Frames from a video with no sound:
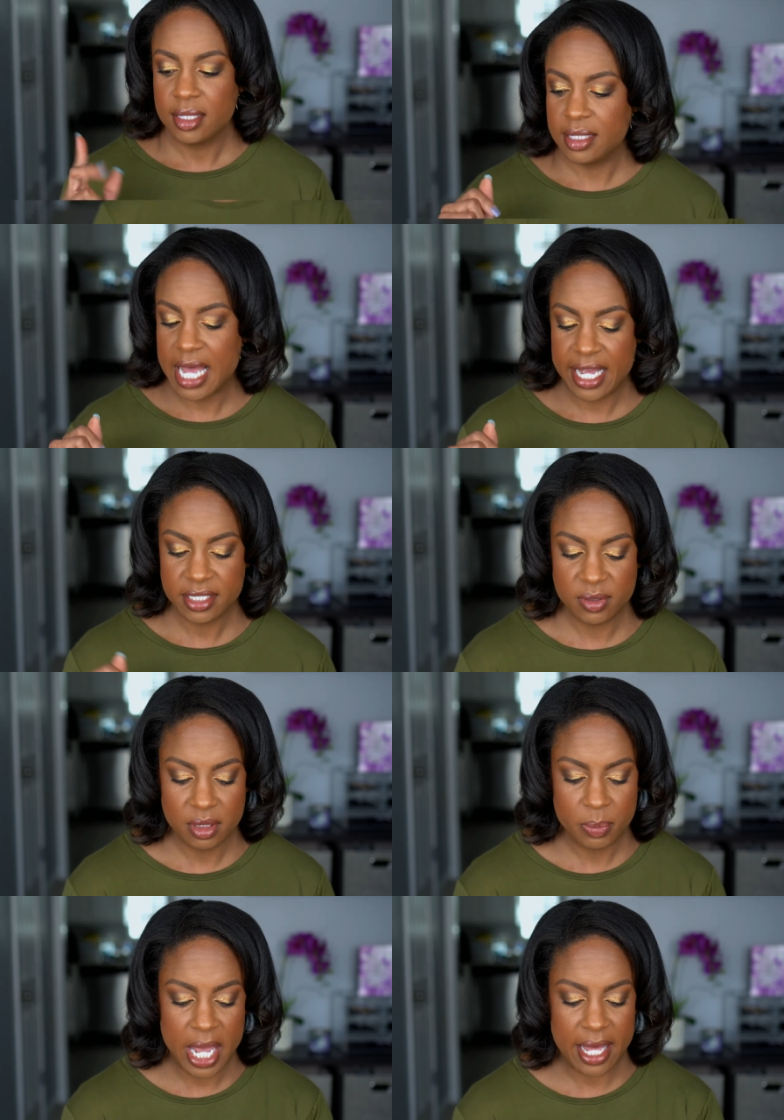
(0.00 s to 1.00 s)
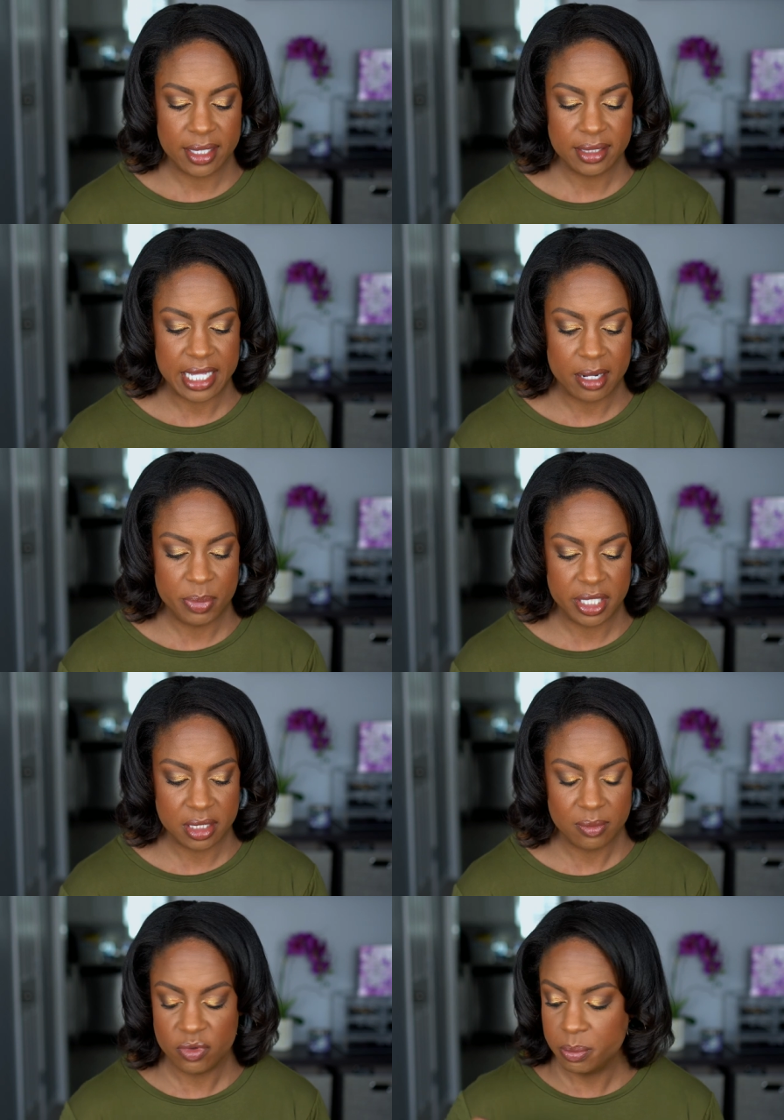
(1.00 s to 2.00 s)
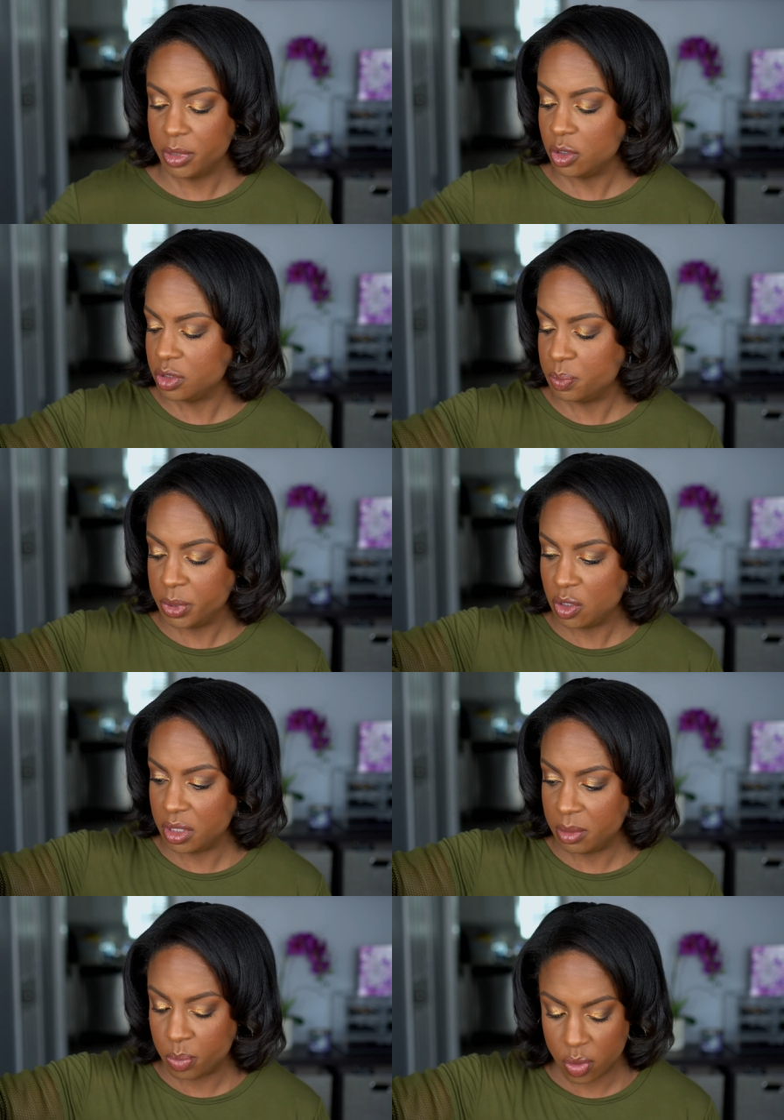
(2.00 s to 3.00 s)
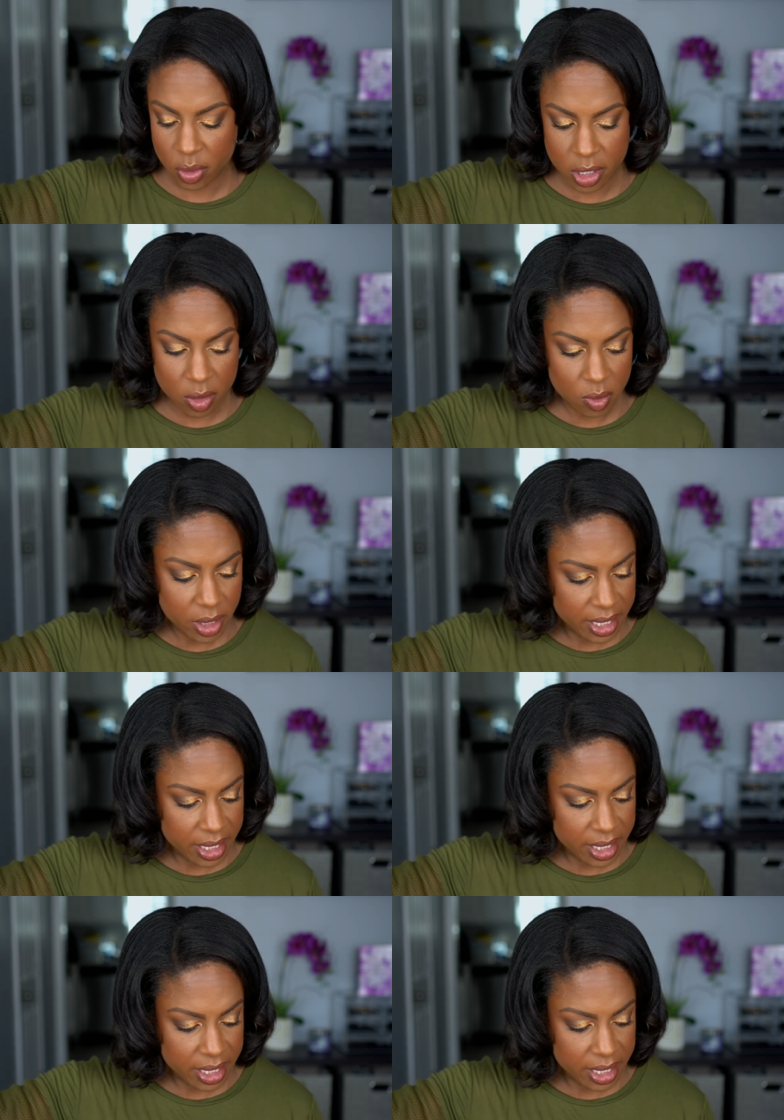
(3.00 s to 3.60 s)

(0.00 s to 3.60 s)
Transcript: Last palette that I picked up from Muse Beauty Pro